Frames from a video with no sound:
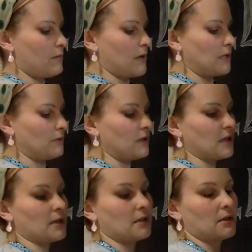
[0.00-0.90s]

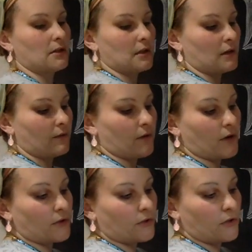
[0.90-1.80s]
to your center
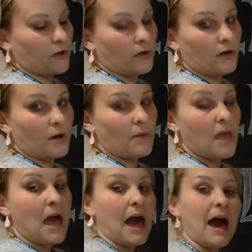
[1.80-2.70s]
front, to your underarm,
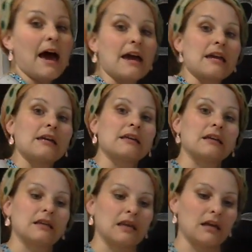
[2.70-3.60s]
I
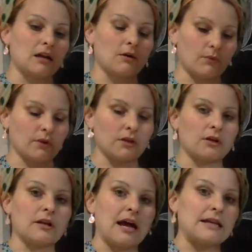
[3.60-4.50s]
can get a really
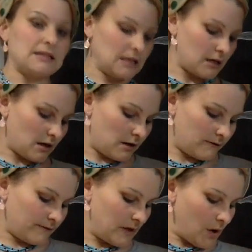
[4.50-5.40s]
good idea
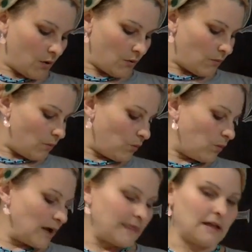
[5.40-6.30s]
of
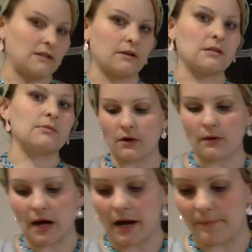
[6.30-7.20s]
what that's going to be.
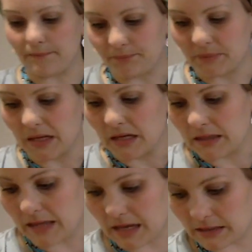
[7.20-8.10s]
So,
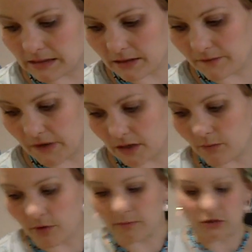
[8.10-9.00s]
that is a very
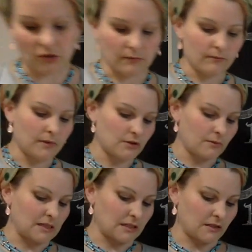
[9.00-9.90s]
important
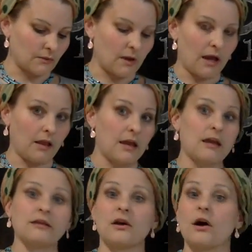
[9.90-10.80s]
measurement as well. As